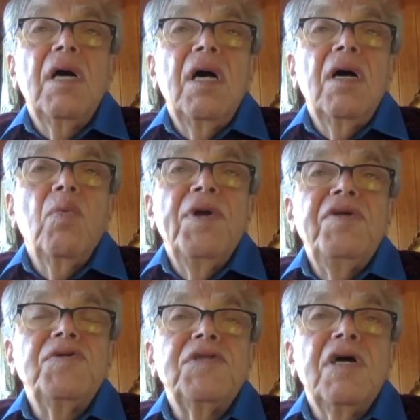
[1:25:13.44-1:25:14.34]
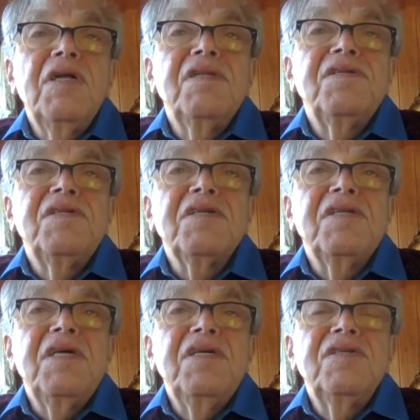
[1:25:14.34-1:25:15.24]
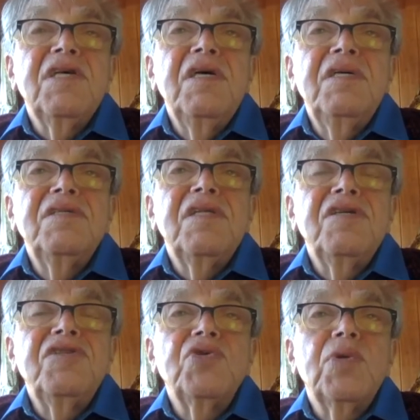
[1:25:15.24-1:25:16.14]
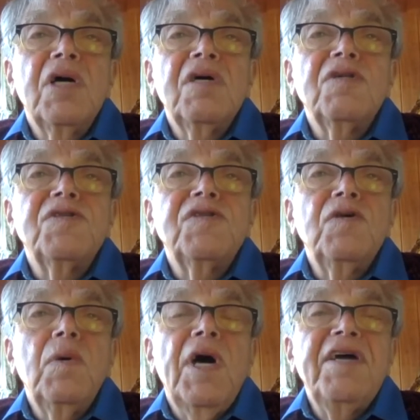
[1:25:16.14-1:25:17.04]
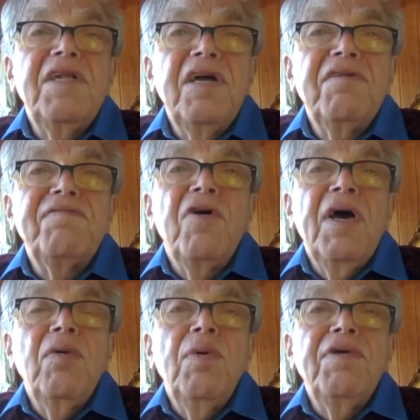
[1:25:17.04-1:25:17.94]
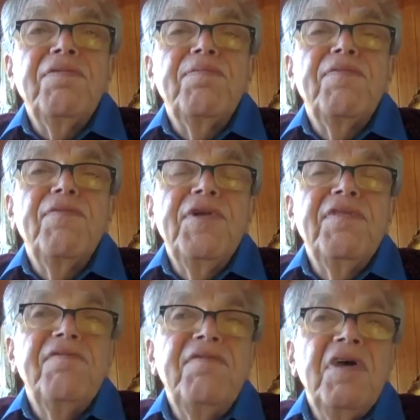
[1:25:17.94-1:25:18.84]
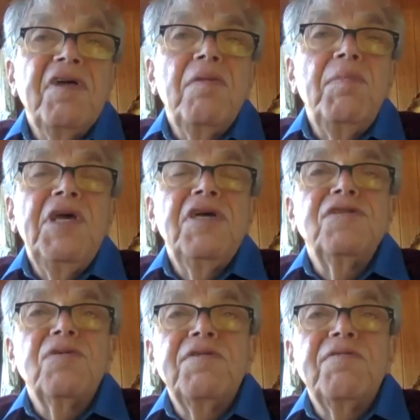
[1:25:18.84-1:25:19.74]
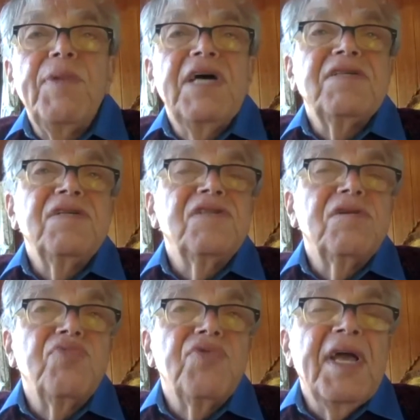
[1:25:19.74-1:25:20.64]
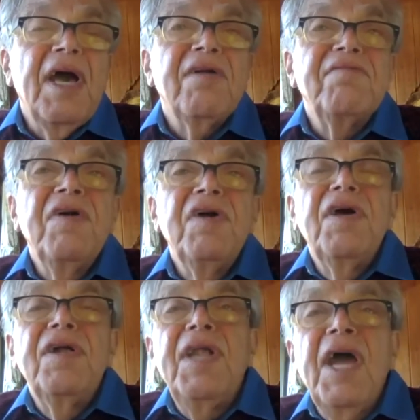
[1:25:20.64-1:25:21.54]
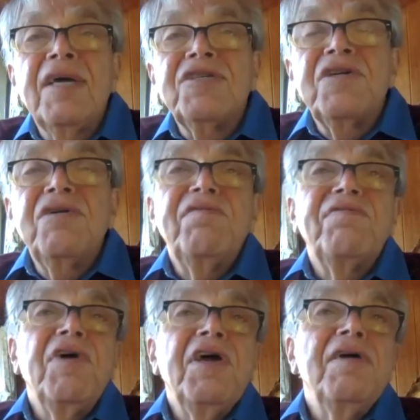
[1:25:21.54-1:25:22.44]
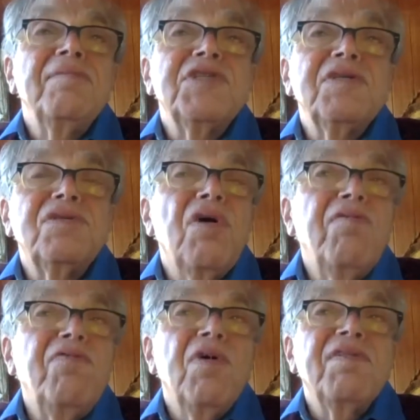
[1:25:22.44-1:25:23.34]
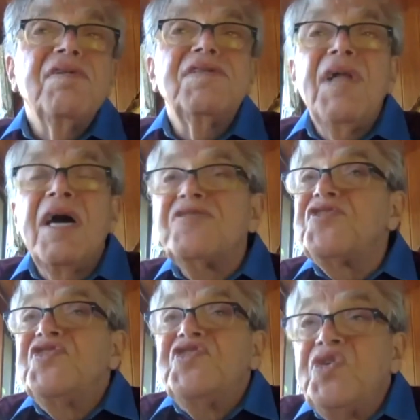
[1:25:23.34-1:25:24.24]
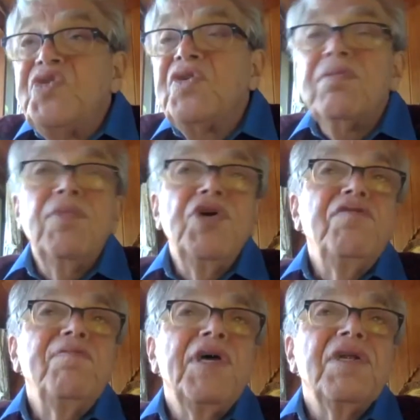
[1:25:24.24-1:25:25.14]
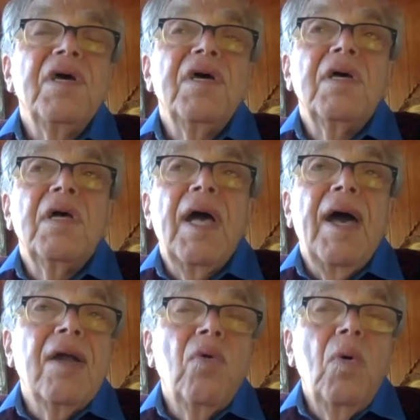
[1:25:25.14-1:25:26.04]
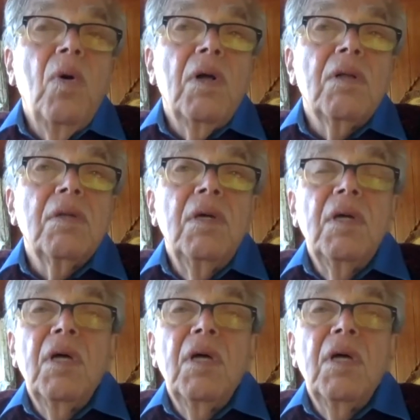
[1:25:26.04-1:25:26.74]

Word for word: uh, when you study the sixties is this struggle to identify with, with the Vietnamese, with peasants, to break out of national frames and so forth. It's not a student movement at all.